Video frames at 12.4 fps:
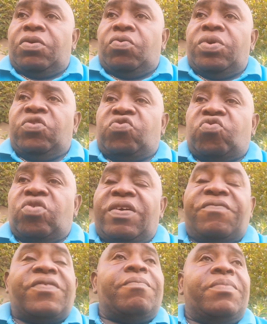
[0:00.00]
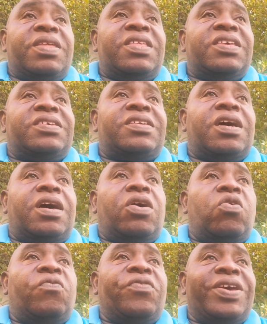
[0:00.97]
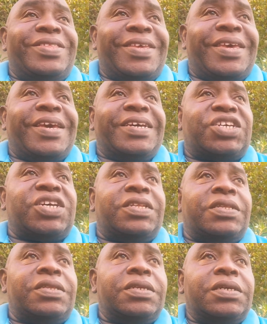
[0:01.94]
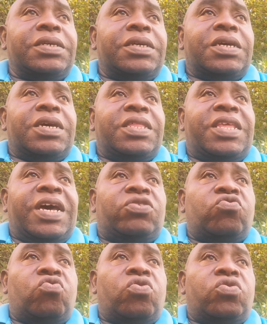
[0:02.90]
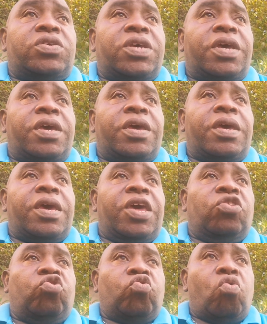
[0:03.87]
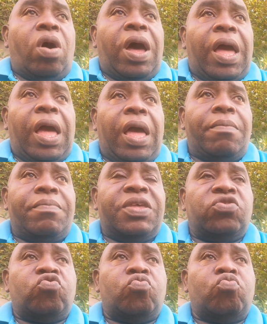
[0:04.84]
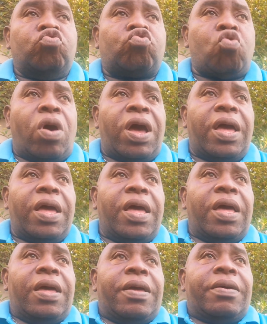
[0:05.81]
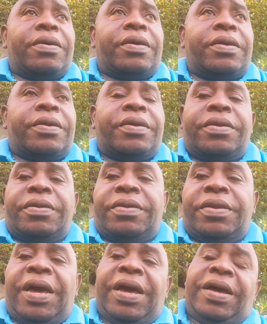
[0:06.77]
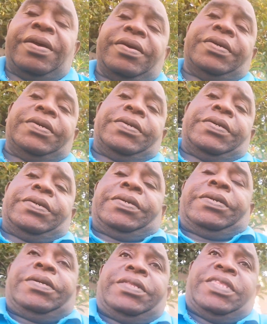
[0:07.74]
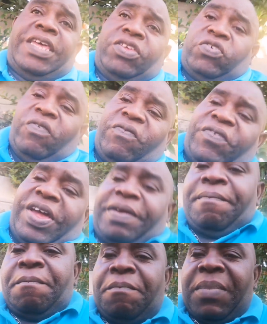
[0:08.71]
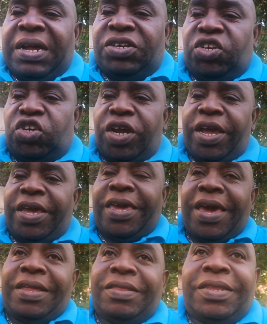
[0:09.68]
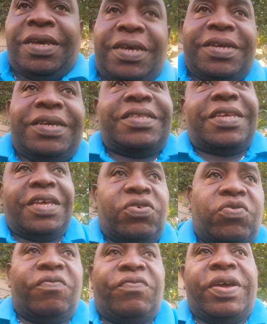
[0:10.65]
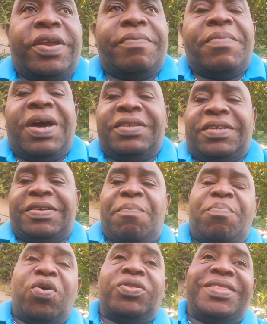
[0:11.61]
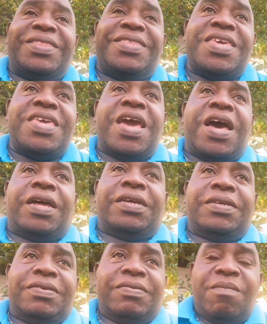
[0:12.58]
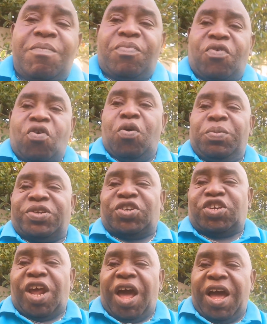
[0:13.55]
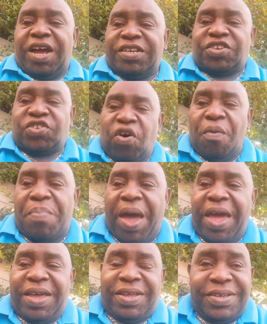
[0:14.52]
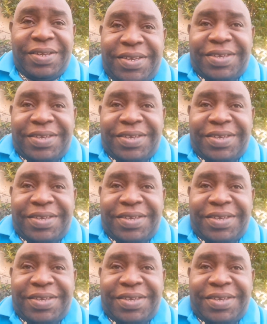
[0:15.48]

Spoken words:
We used to have a minister of education that was a Twa, means Umutwa. Yeah. Thank you very much again. Thank you very much. Bom dia. Como está? Estou bem.